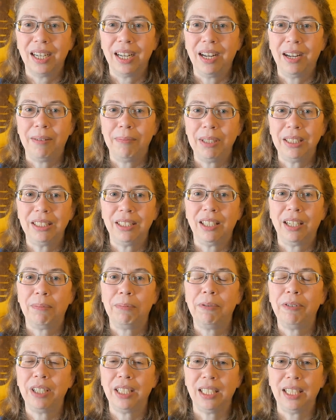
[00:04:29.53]
Until I
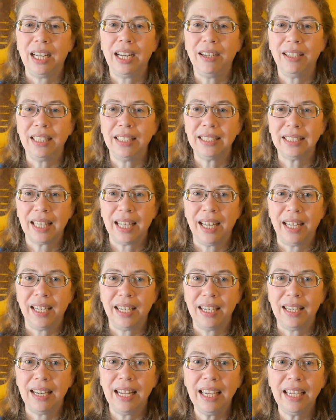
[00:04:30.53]
point it out, is that
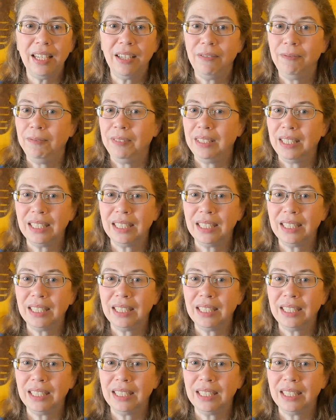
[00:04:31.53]
native